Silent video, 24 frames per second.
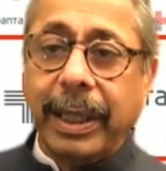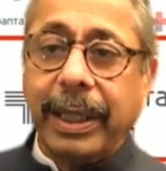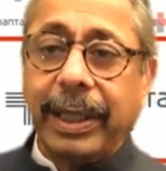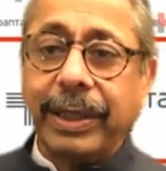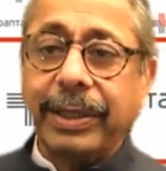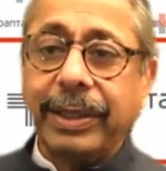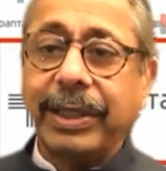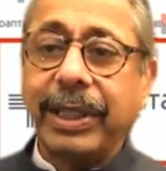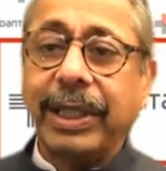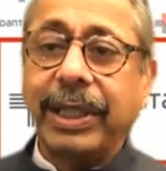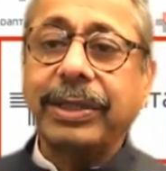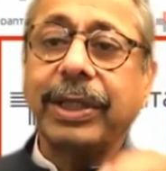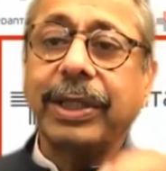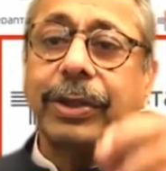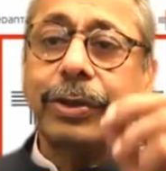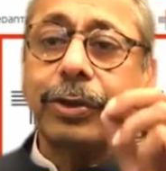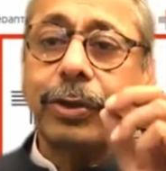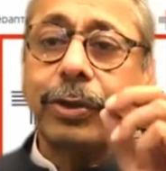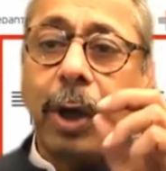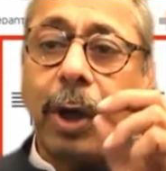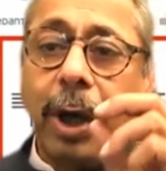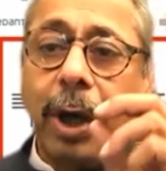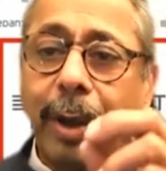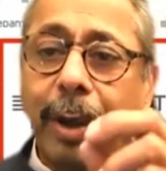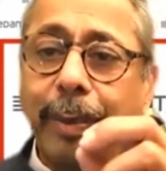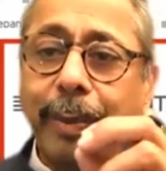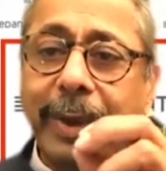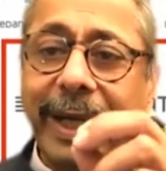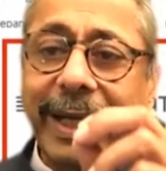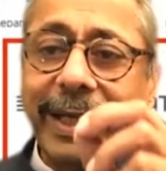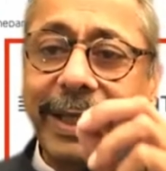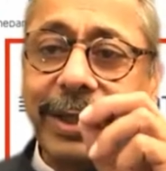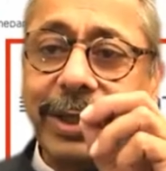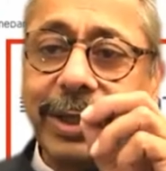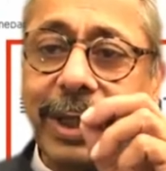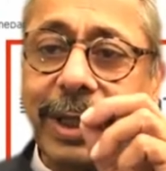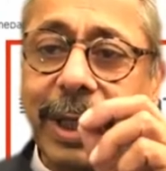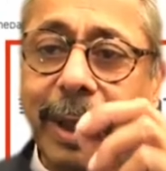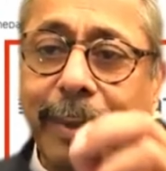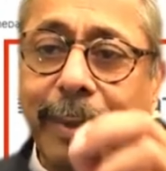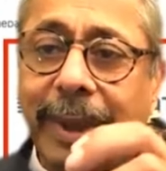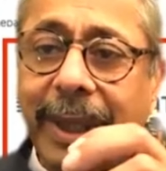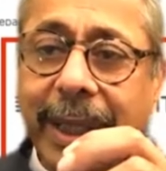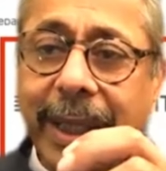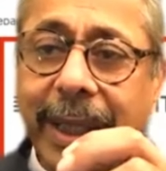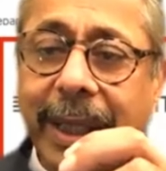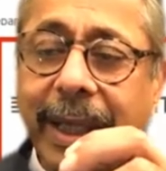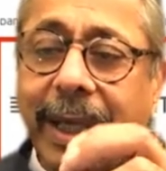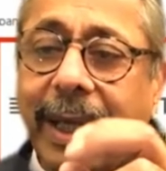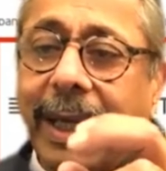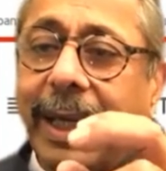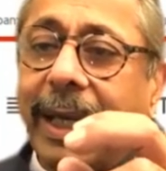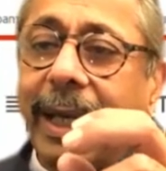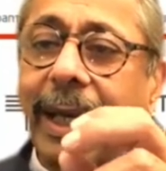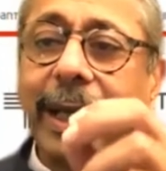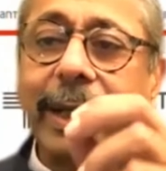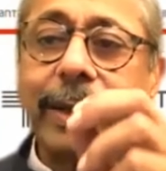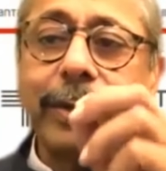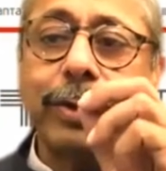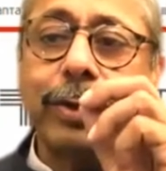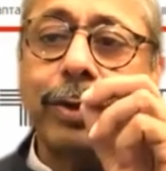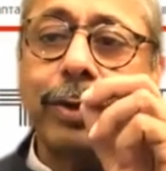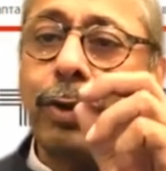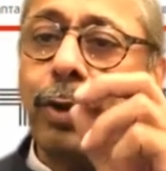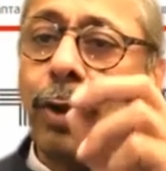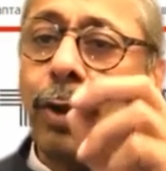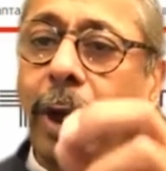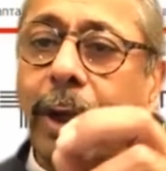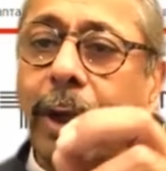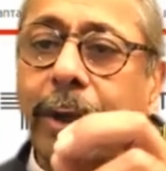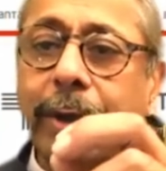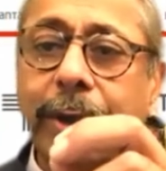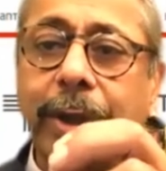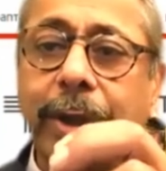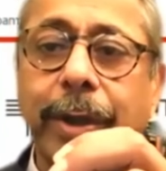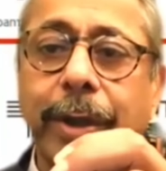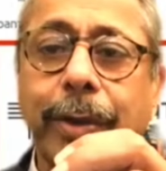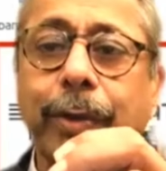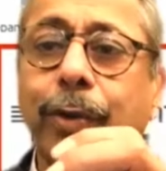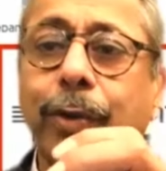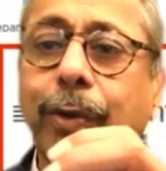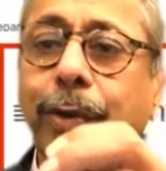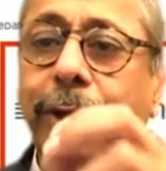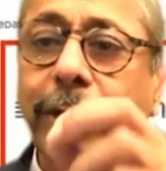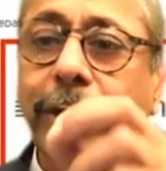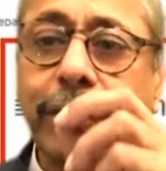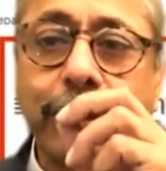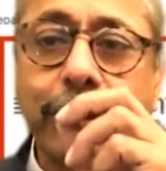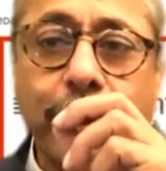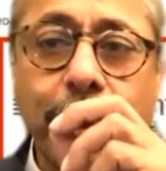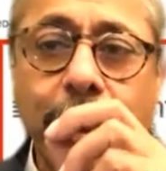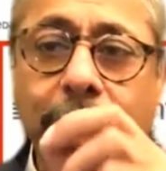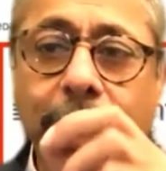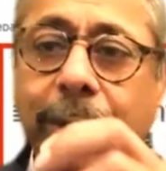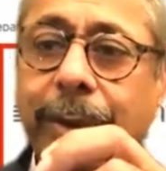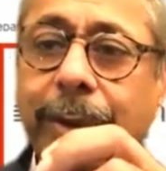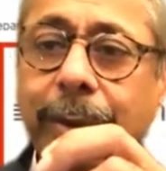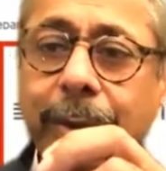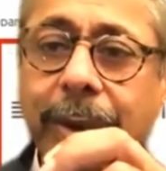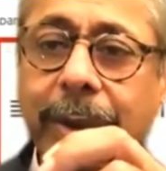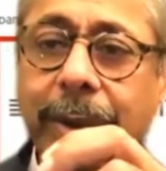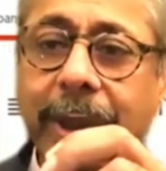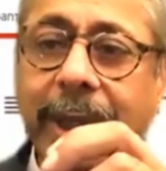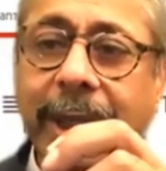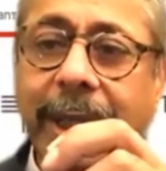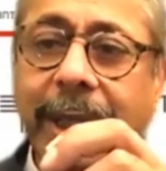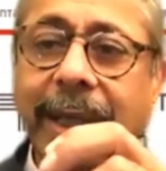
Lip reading: He says, the storm that is coming is not to destroy you.